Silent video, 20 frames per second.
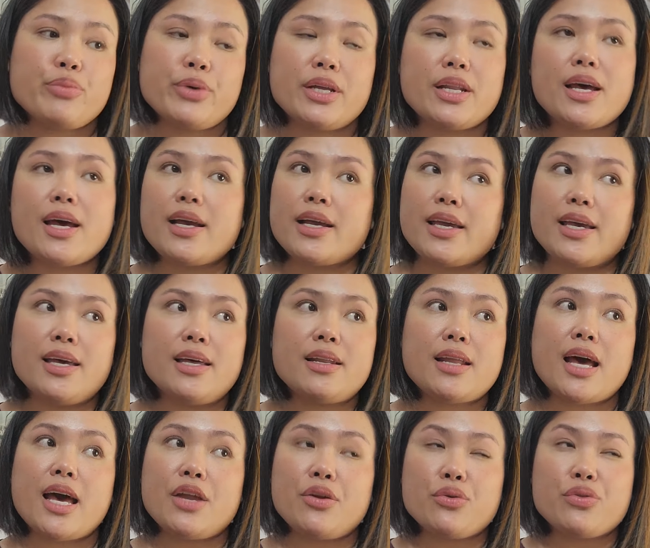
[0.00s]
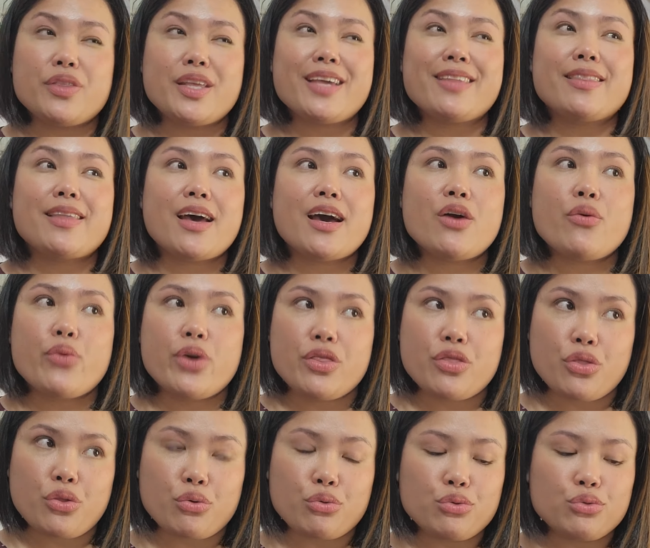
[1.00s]
But again, I don't think that
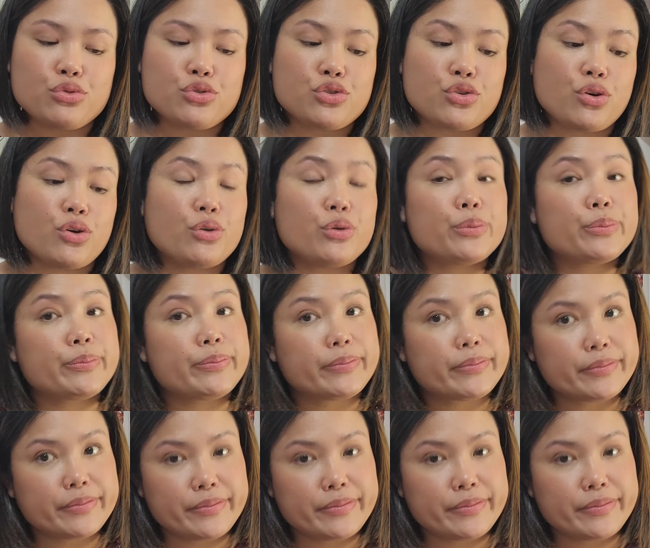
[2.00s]
went through, so